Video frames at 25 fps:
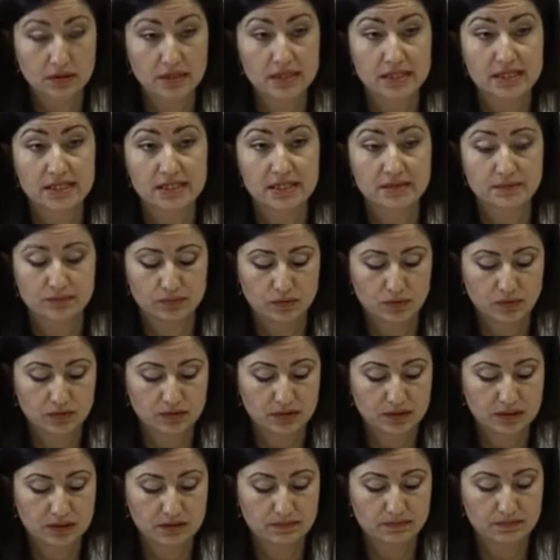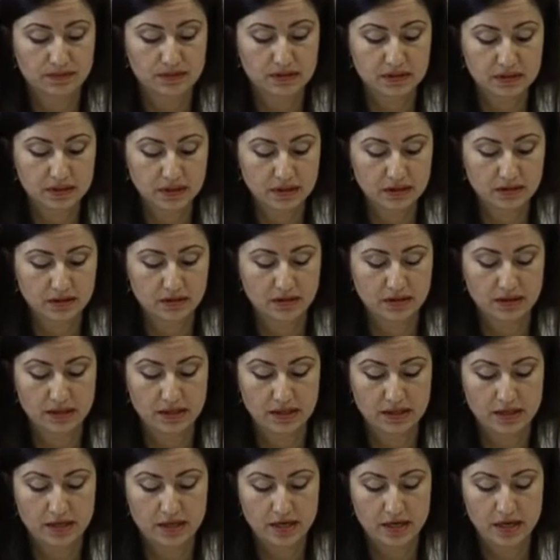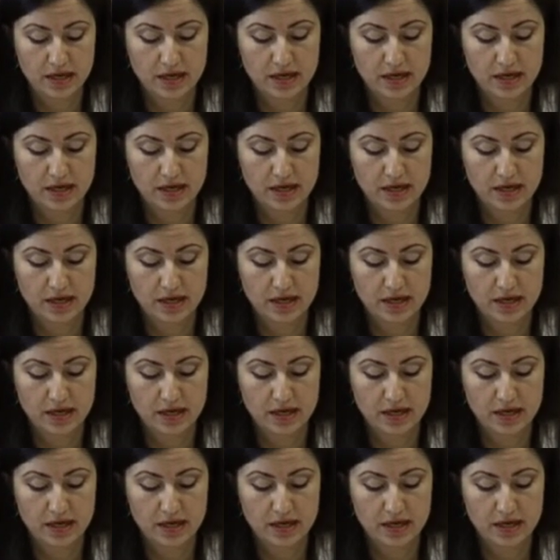an easy process, particularly